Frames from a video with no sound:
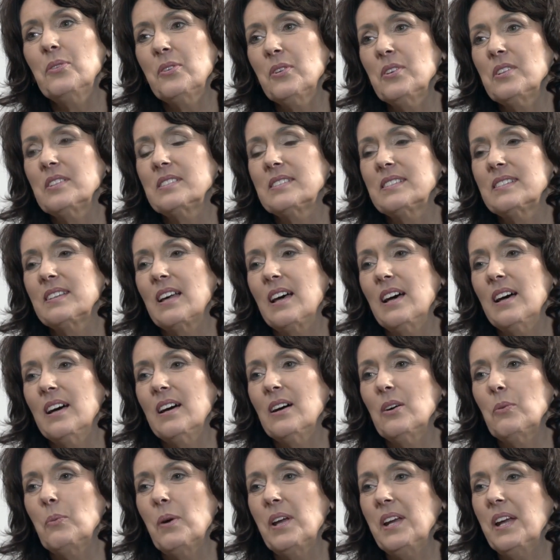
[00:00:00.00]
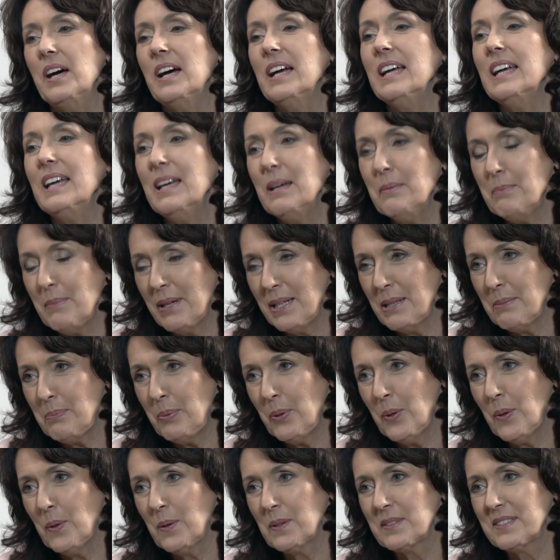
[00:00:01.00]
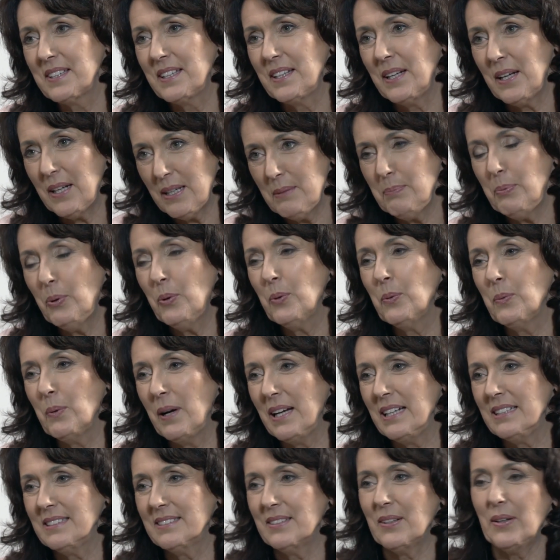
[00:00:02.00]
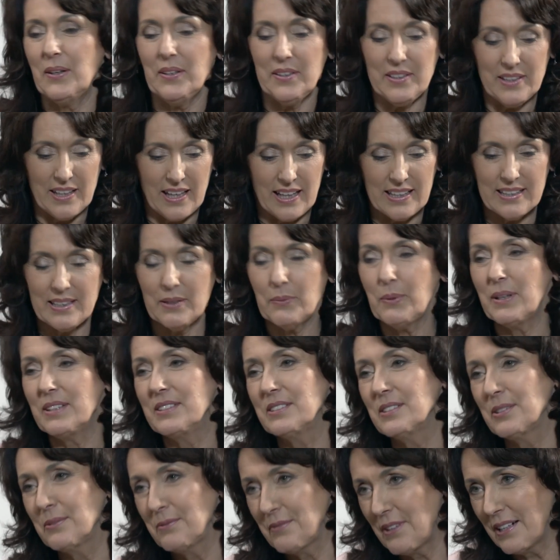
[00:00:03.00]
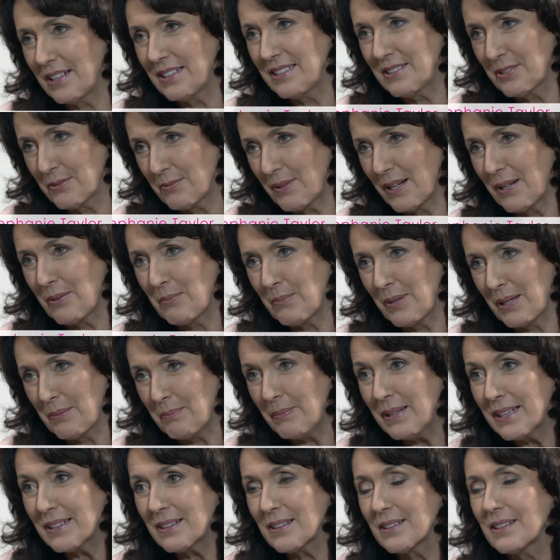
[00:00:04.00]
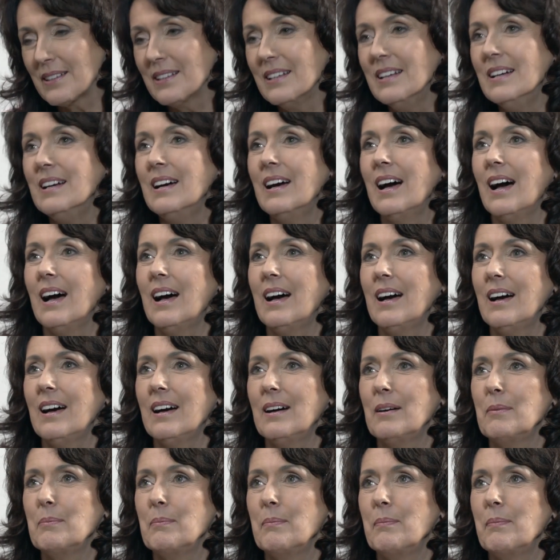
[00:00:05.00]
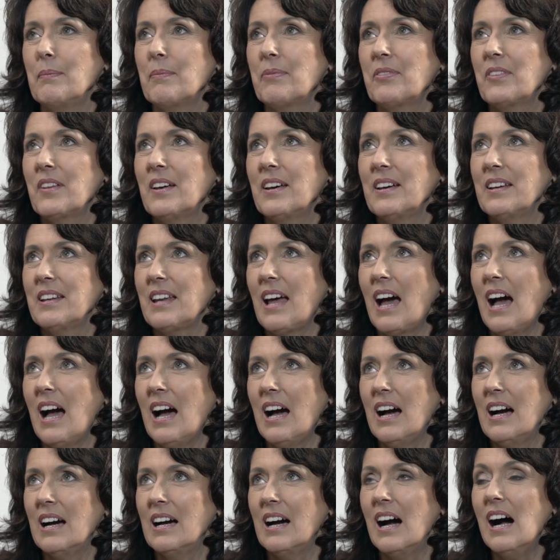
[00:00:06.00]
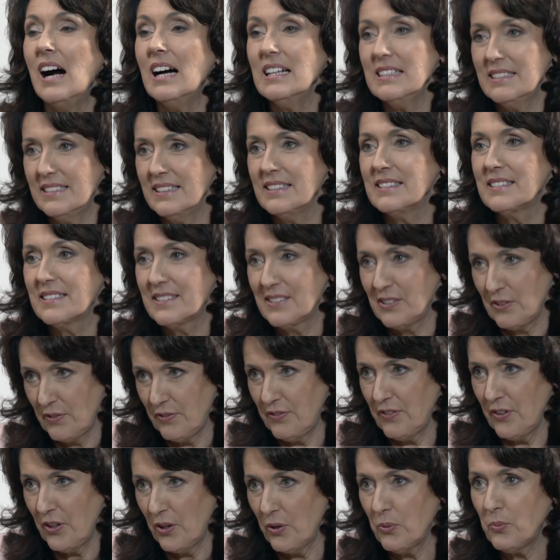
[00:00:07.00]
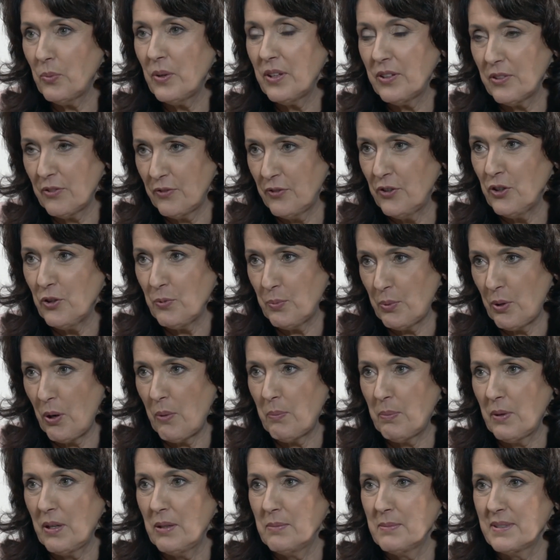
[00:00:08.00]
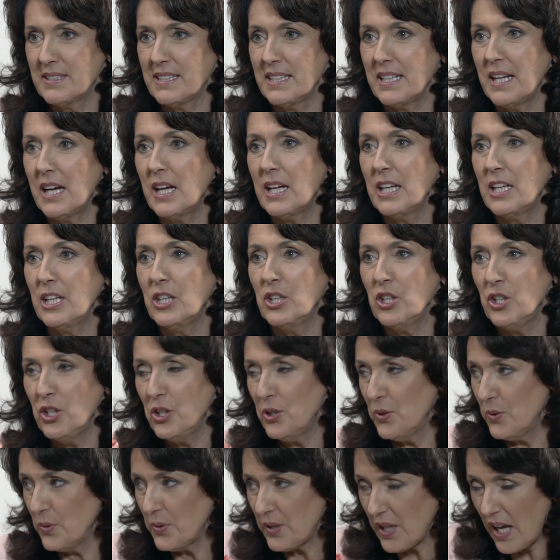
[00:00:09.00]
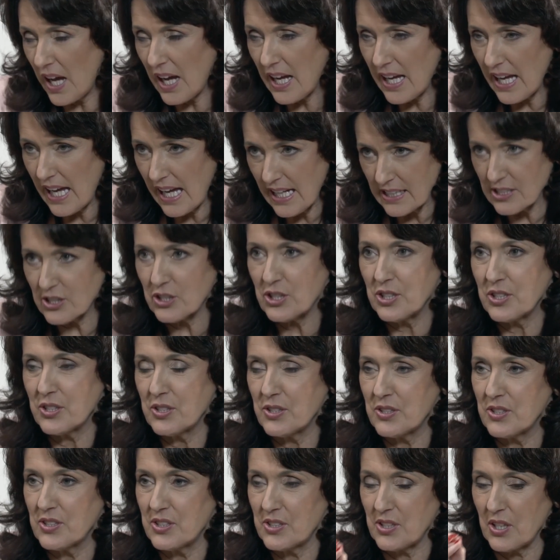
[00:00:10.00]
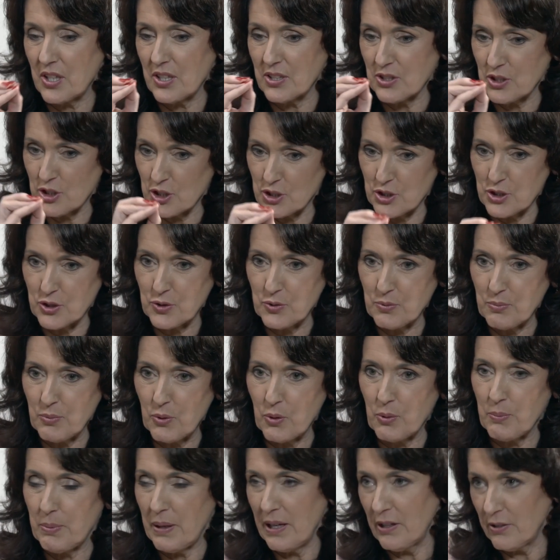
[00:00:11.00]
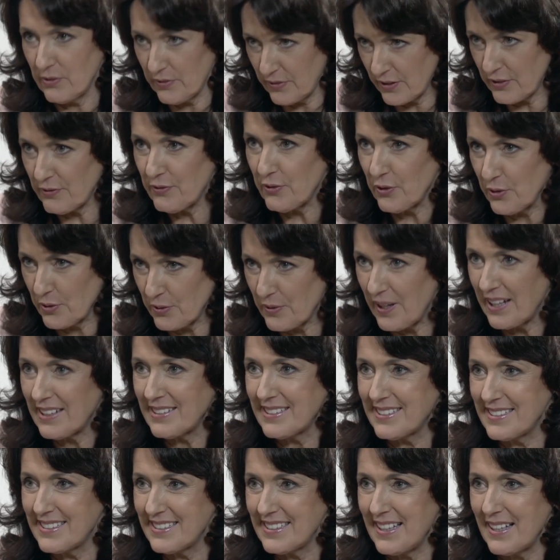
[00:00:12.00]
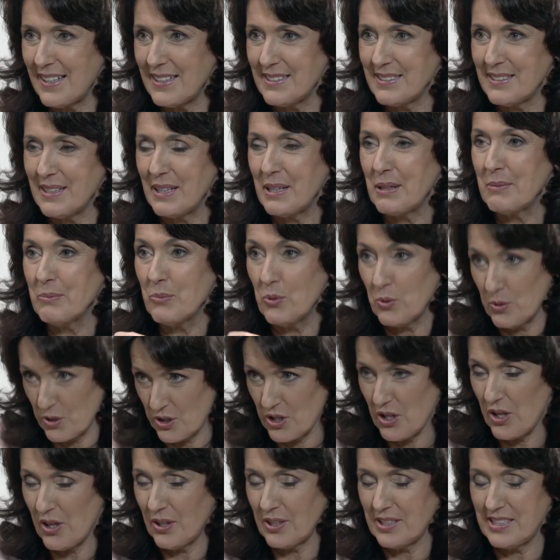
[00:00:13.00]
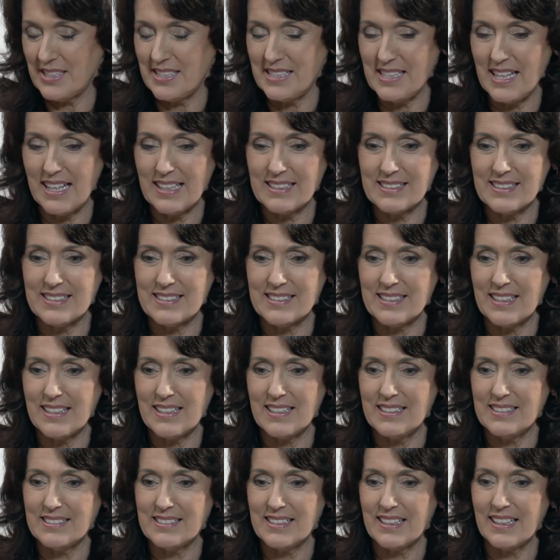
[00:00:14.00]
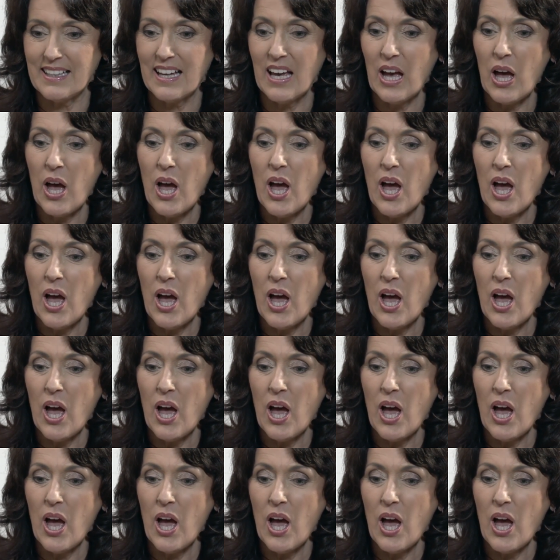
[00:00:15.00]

that when I hit menopause and I put weight on and it went right around my middle, that I did suffer with a few problems, and I knew that I had to start to do more pelvic floor exercising and more targeted exercising.